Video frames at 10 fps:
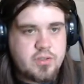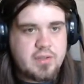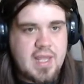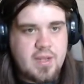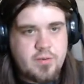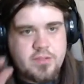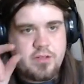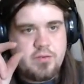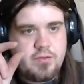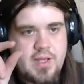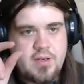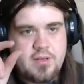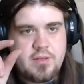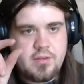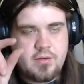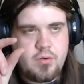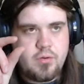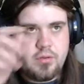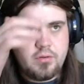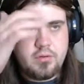thing will turn red
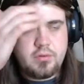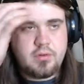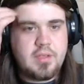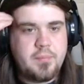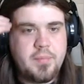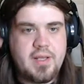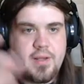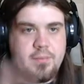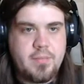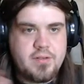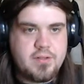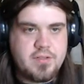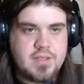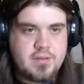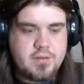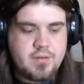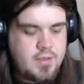or there'll be like a buzzer sound.